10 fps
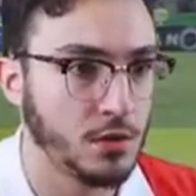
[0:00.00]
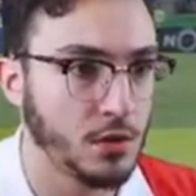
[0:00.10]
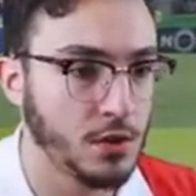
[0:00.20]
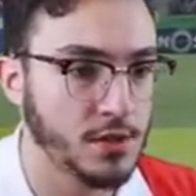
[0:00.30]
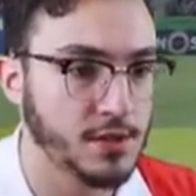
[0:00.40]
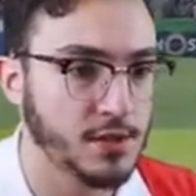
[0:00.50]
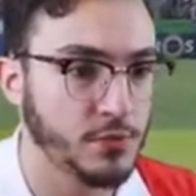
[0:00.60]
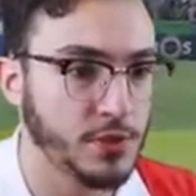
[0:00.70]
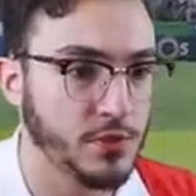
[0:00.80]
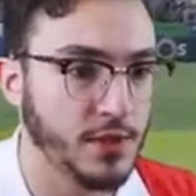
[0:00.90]
Jonas,
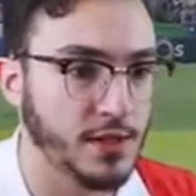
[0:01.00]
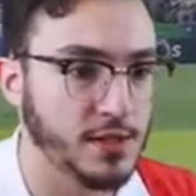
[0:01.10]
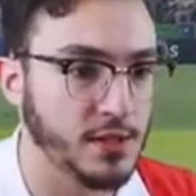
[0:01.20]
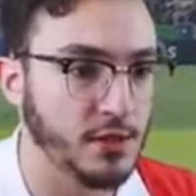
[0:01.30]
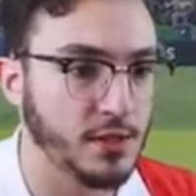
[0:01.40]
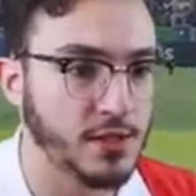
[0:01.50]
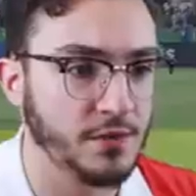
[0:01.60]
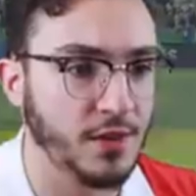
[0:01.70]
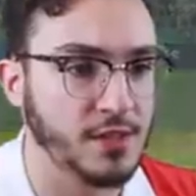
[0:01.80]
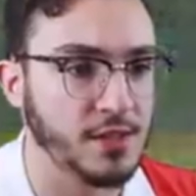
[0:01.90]
switch with Castillo. Let's
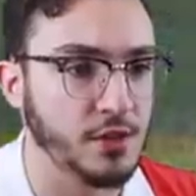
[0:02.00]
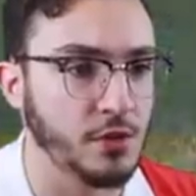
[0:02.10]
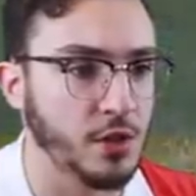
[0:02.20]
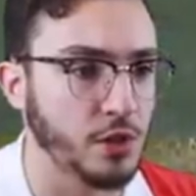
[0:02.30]
give Castillo